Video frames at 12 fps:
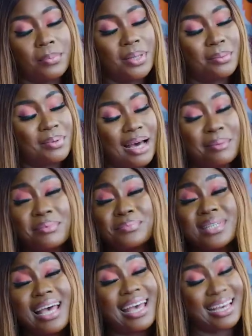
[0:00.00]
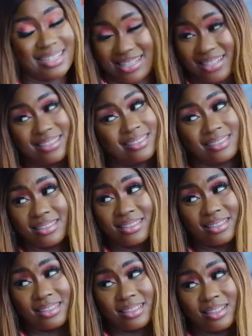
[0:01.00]
Babe, I'm tired.
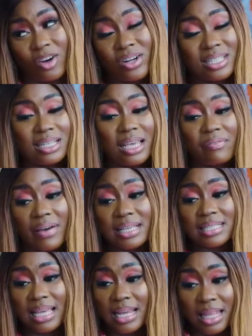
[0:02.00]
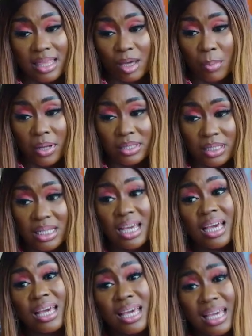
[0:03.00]
Honestly, if I say anything about it,
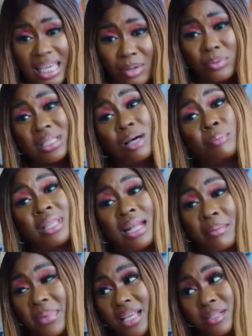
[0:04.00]
he will tell me that I'm